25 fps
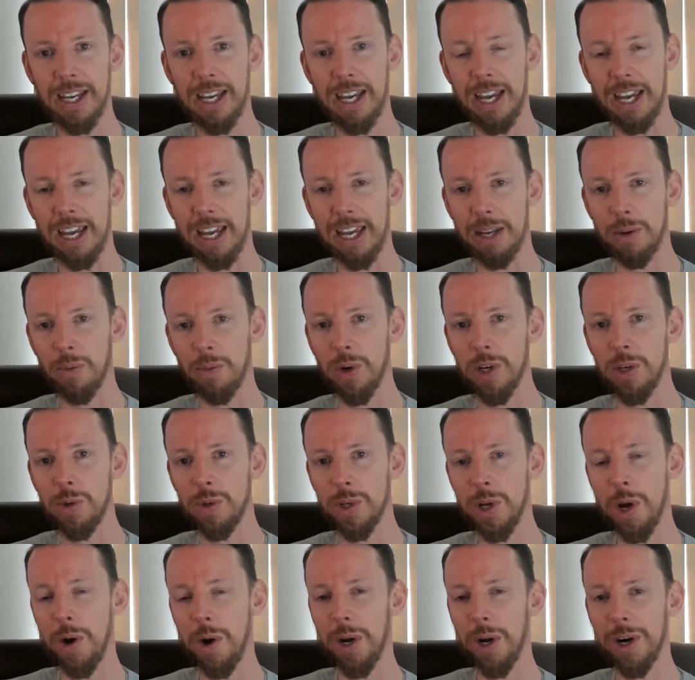And when you
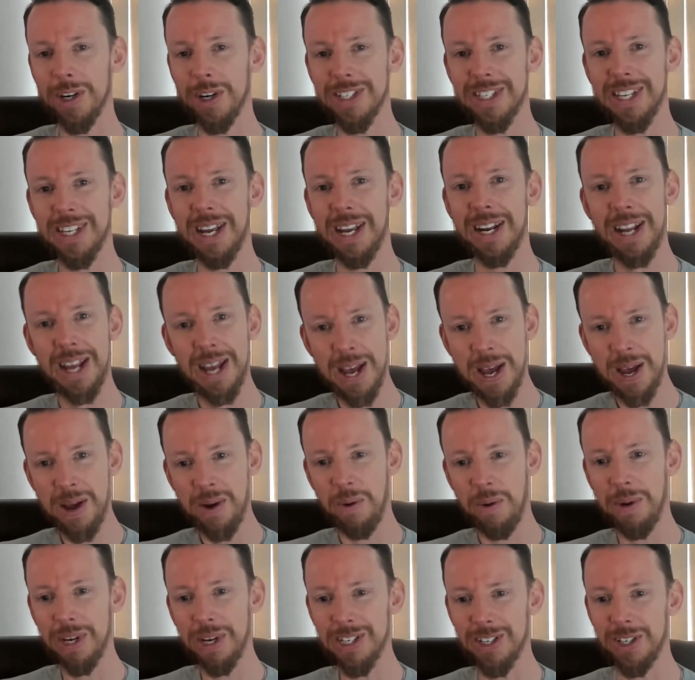don't understand
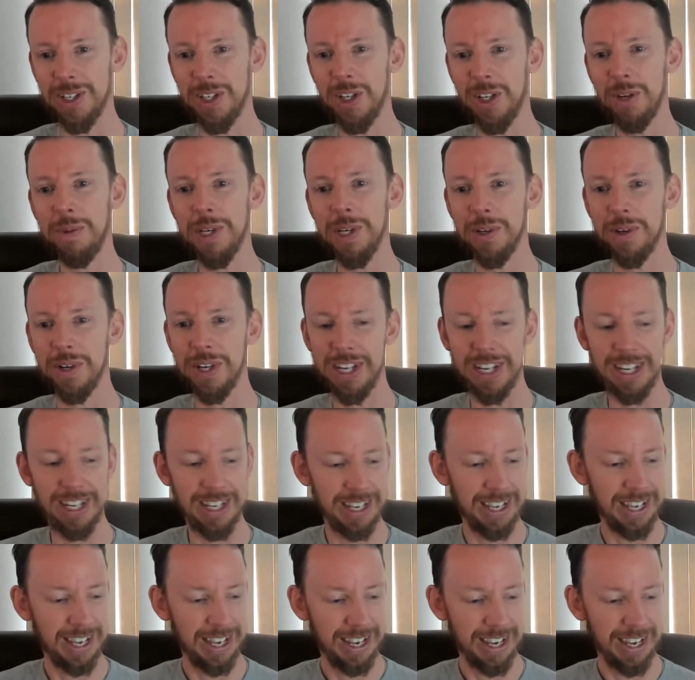what makes a human
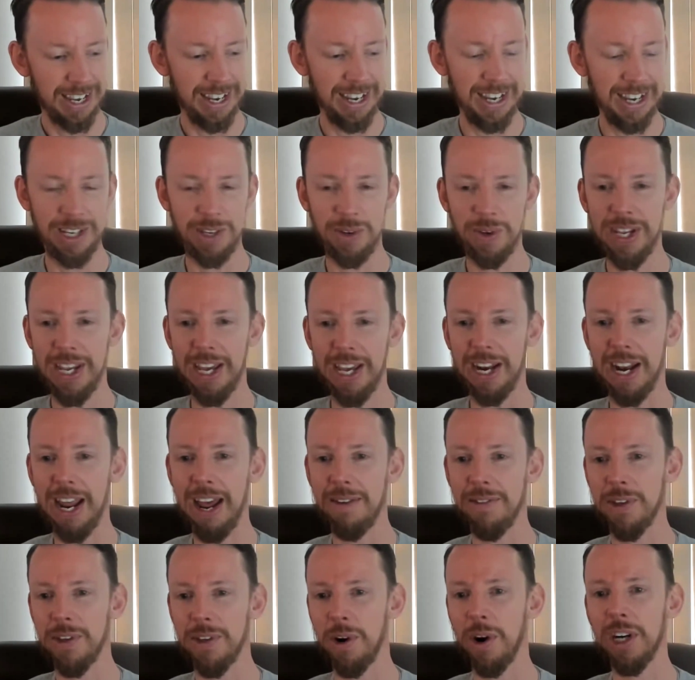unique, you can't
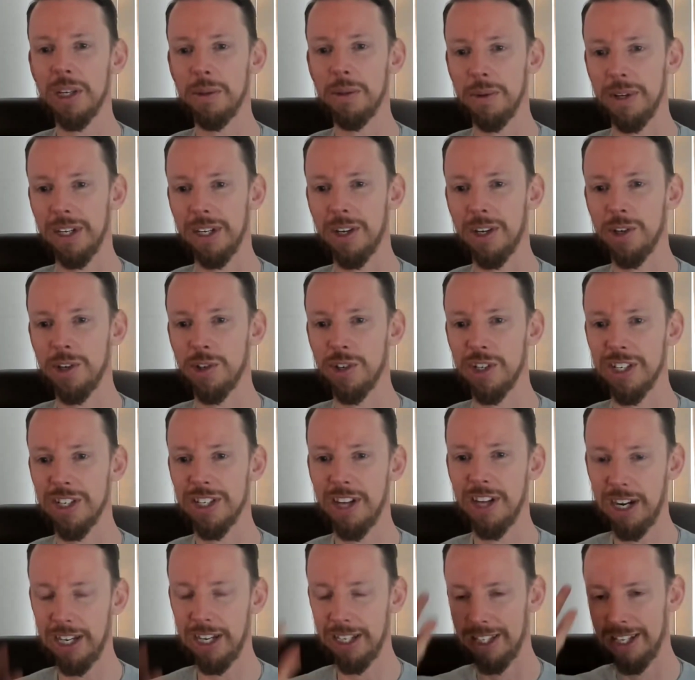have the argument because you're
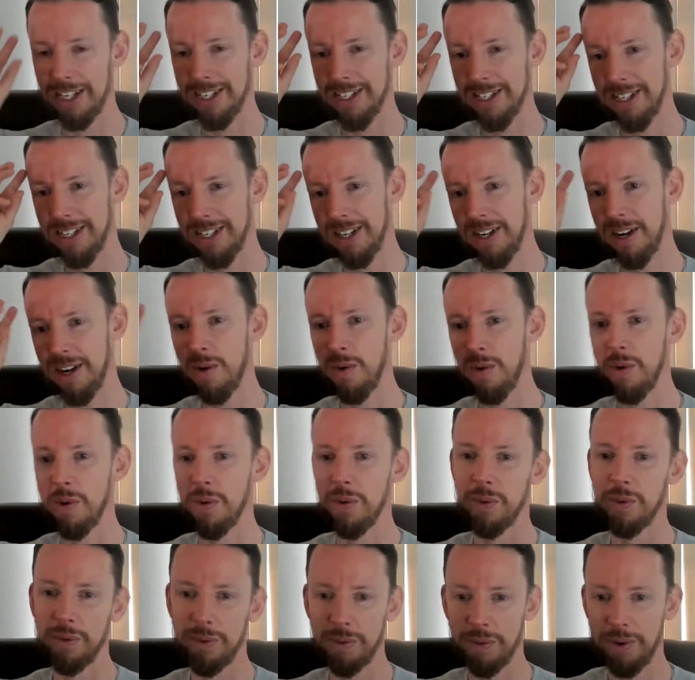stuck in this
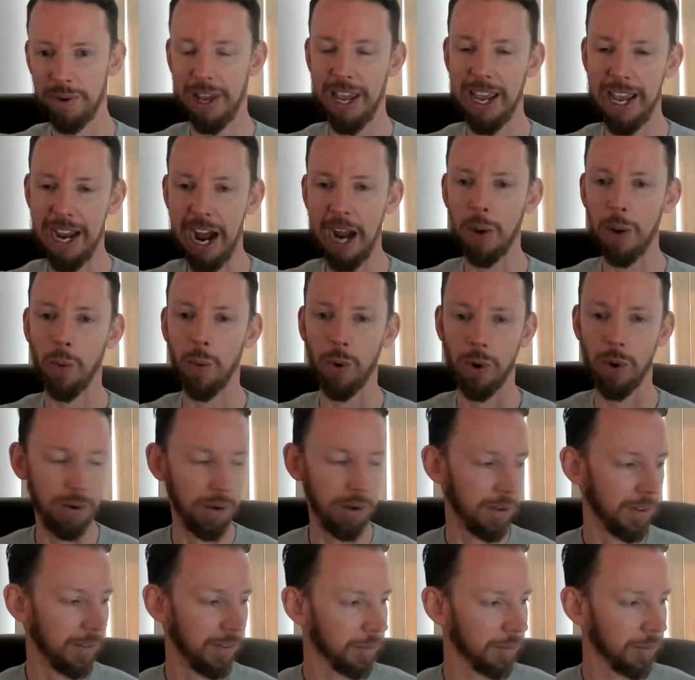AI world.